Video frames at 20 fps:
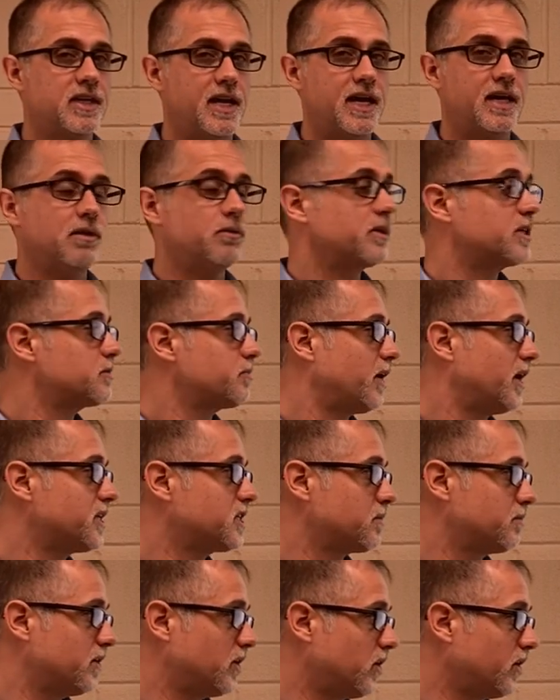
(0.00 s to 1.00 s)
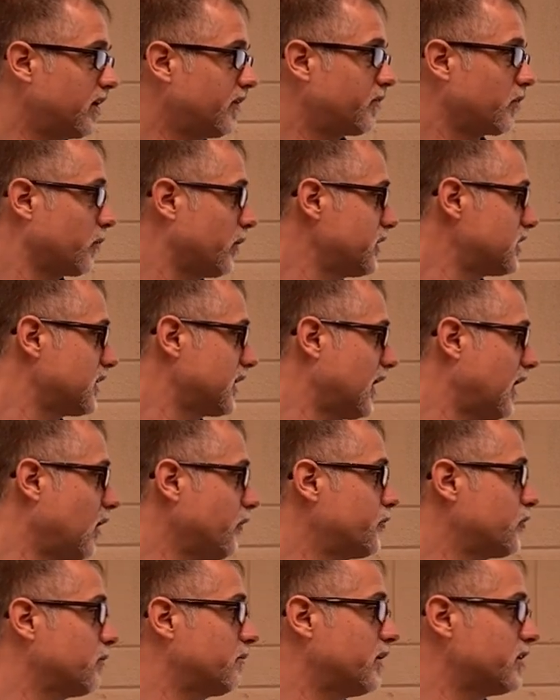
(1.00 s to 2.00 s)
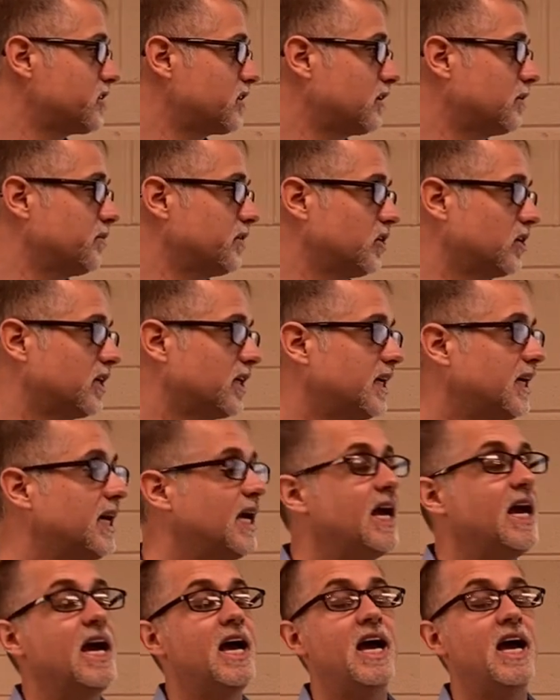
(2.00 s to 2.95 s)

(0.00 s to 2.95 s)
taking responsibility for reaching out to a Muslim community,